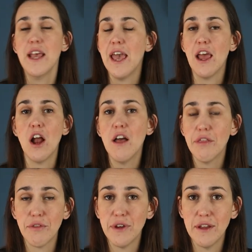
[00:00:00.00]
And all
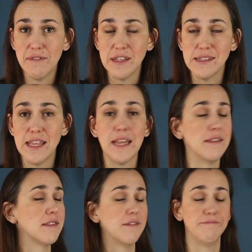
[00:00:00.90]
three of these
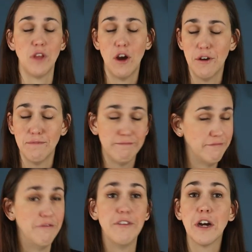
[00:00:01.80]
things are
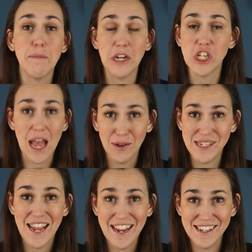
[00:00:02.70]
very much
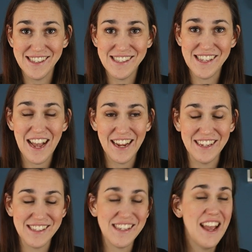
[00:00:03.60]
outdated
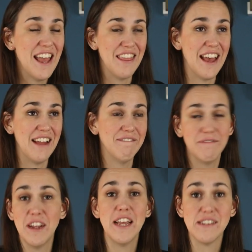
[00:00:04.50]
science that
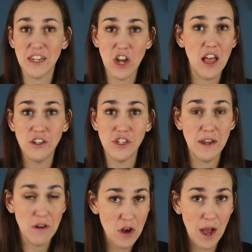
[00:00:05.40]
is acknowledged at
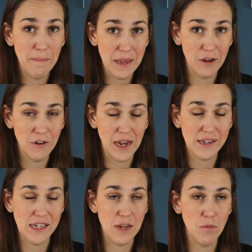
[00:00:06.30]
not being correct
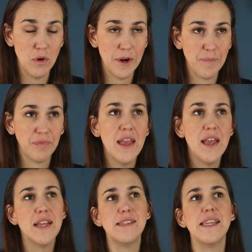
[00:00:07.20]
anymore.
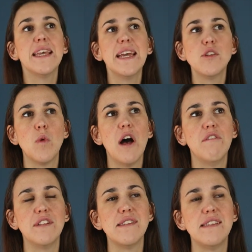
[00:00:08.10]
CK12,
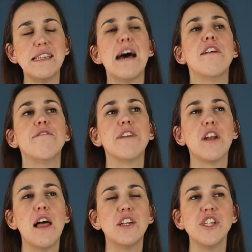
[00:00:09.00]
instead of
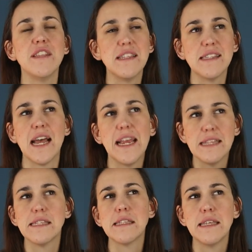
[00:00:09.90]
acknowledging that
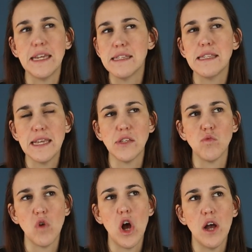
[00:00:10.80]
science gets things
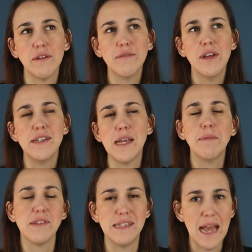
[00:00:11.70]
wrong,
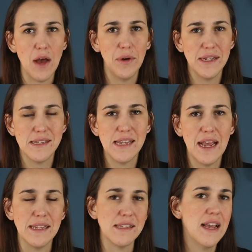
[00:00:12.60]
doubles down and
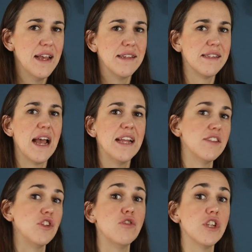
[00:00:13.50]
says
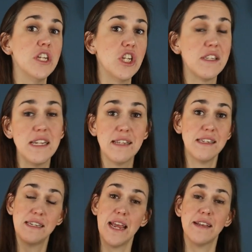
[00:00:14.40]
science usually just needs to
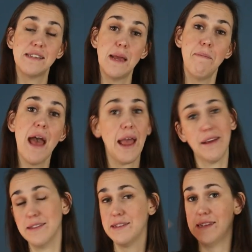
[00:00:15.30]
take a step back
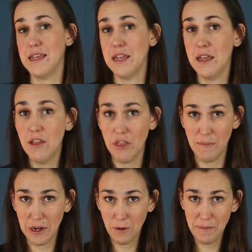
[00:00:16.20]
and see the
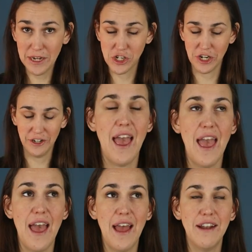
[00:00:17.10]
bigger picture.
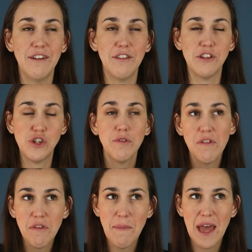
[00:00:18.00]
And the truth of
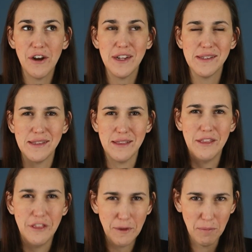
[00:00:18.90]
the matter is
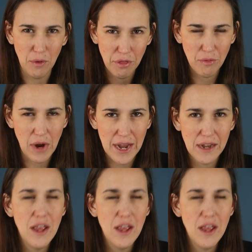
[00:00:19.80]
they're both right.